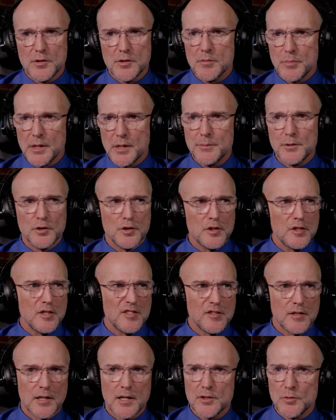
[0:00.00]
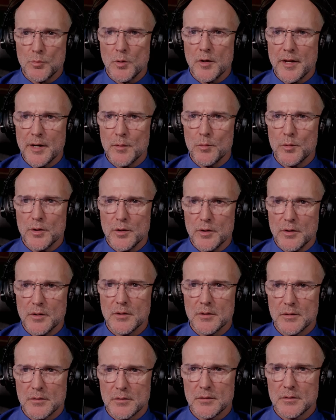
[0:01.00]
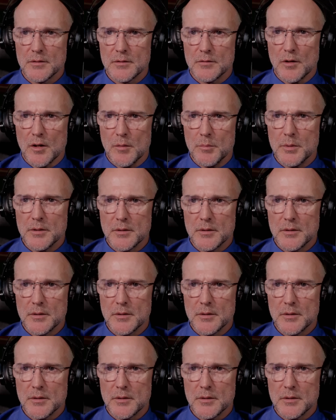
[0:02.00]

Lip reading: Perhaps you should just tell us what they were, Rob.